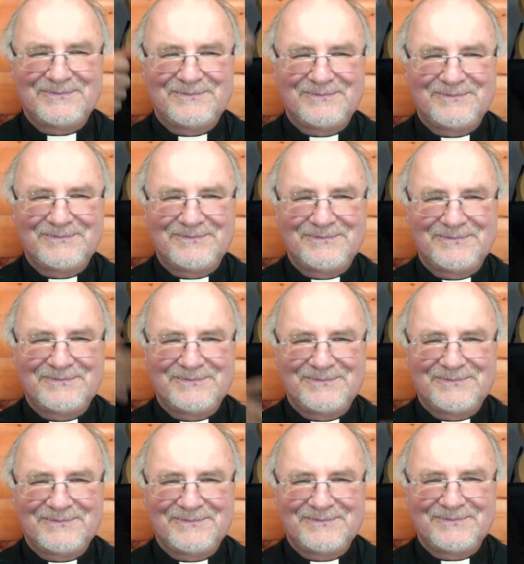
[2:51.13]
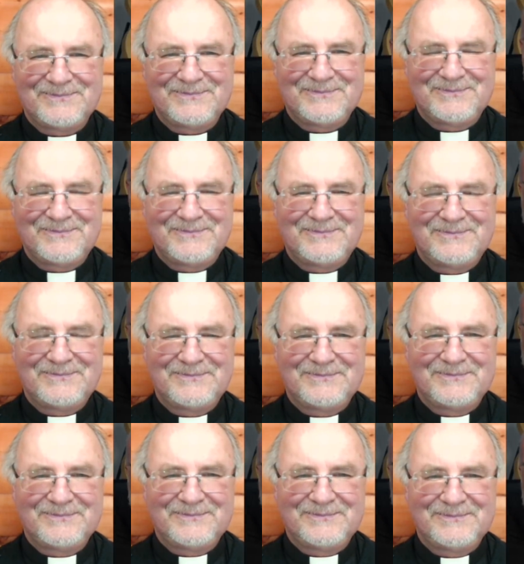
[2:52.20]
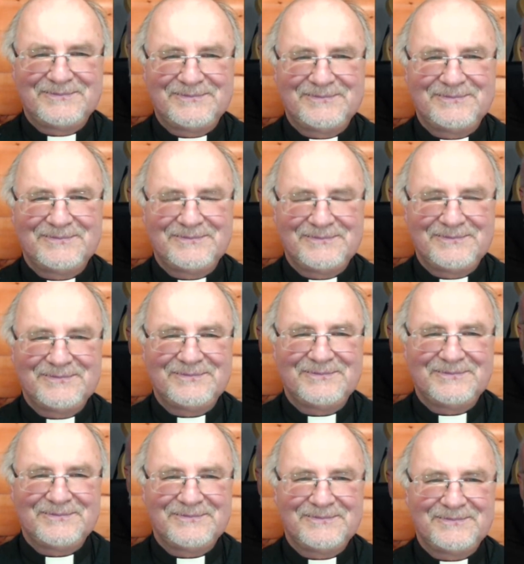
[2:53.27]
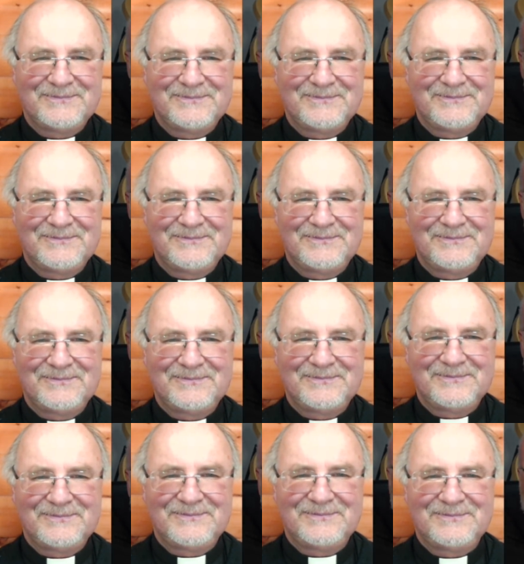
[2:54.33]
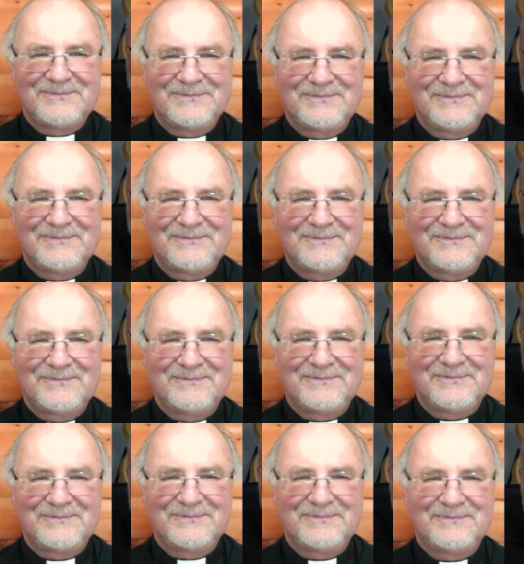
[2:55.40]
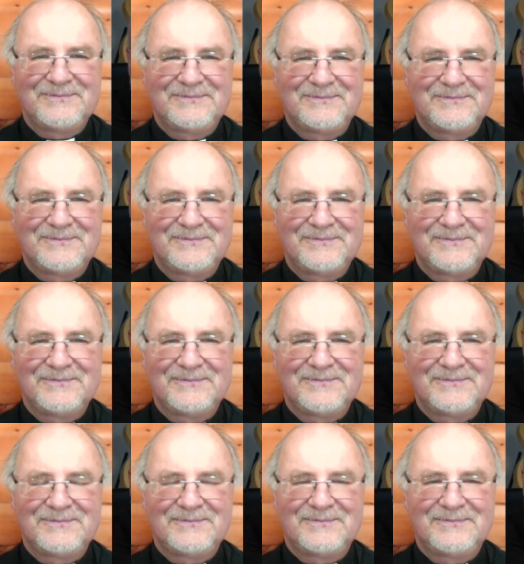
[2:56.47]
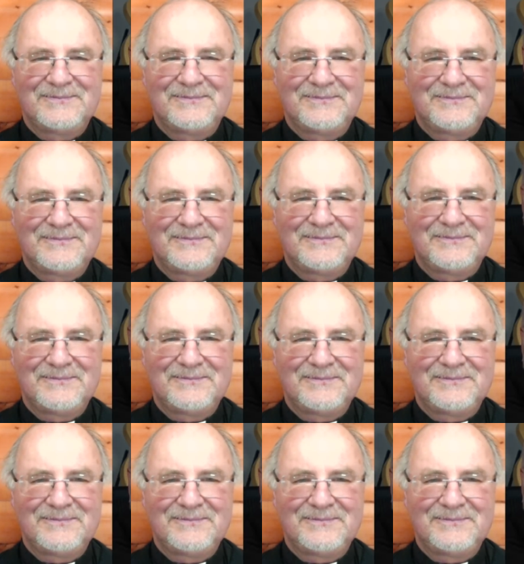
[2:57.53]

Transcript: (not speaking)